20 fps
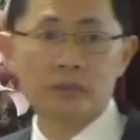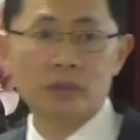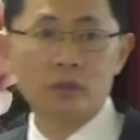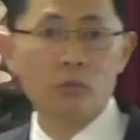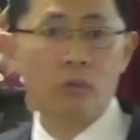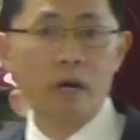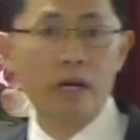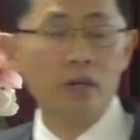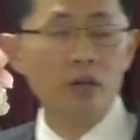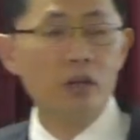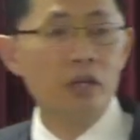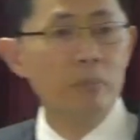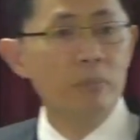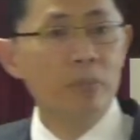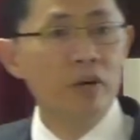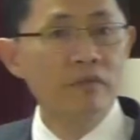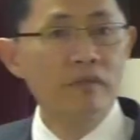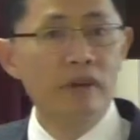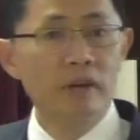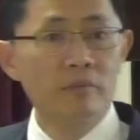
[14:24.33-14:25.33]
Why not a
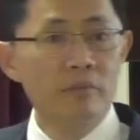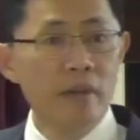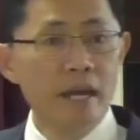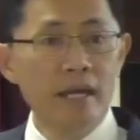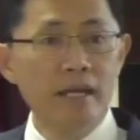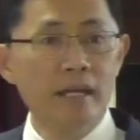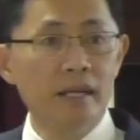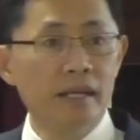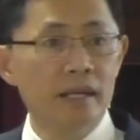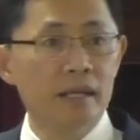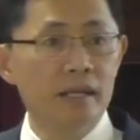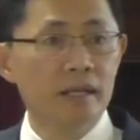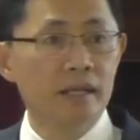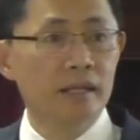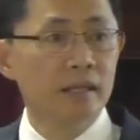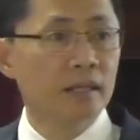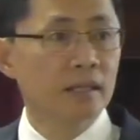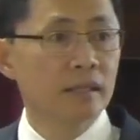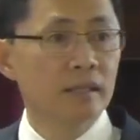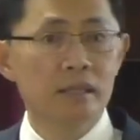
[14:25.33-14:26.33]
perfect man?
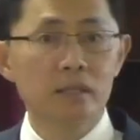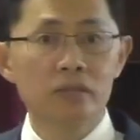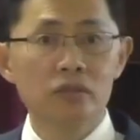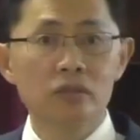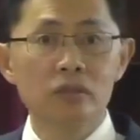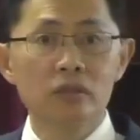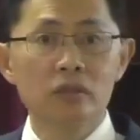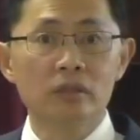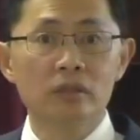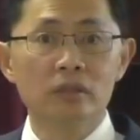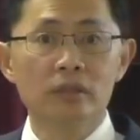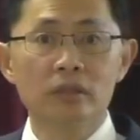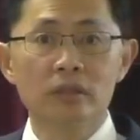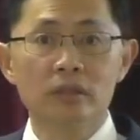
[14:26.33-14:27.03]
Ichung.